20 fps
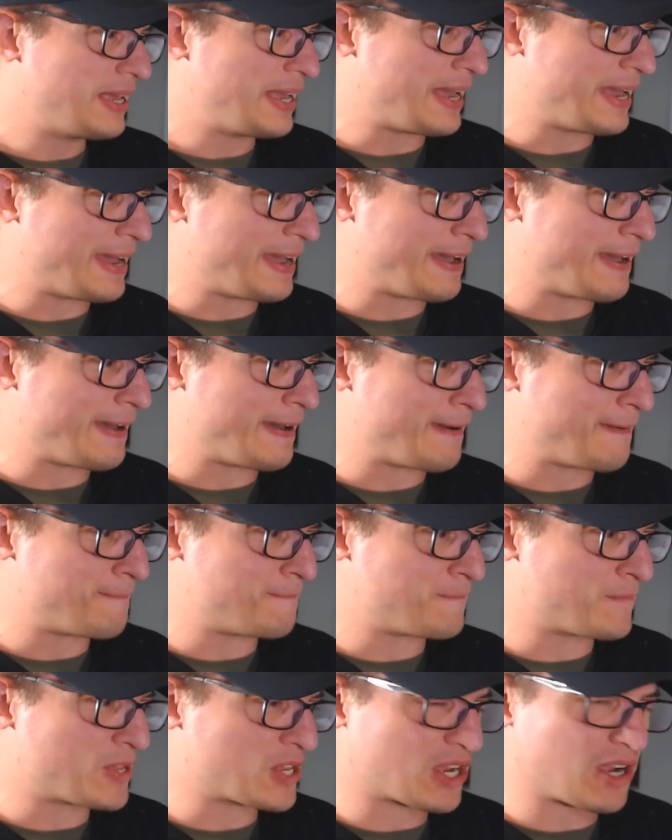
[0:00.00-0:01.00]

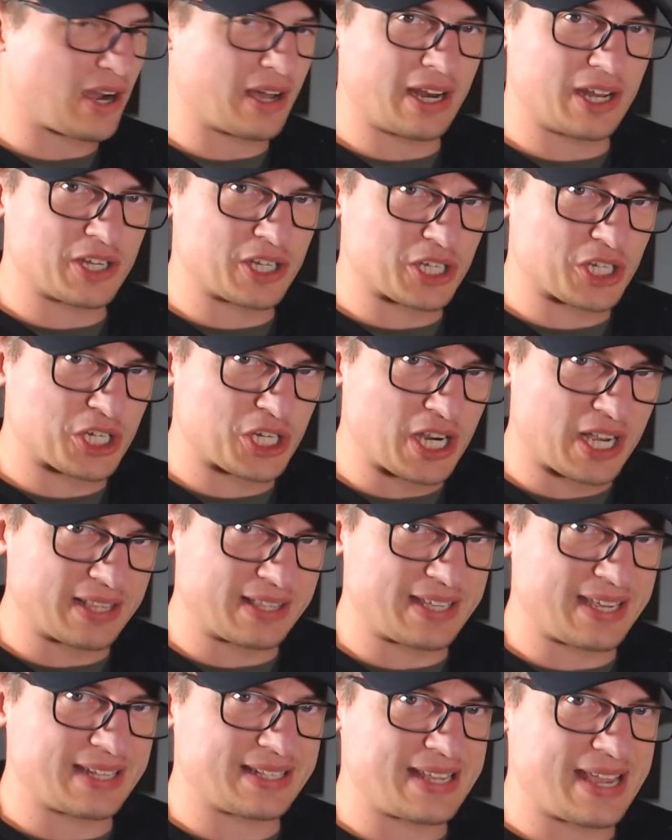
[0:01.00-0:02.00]
Um, to kind of just shut
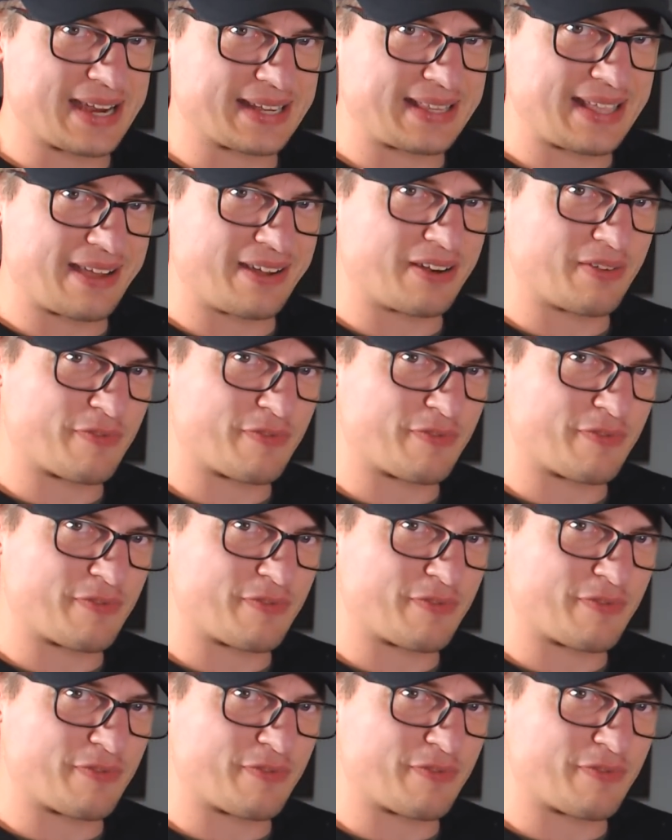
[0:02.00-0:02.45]
the attack down.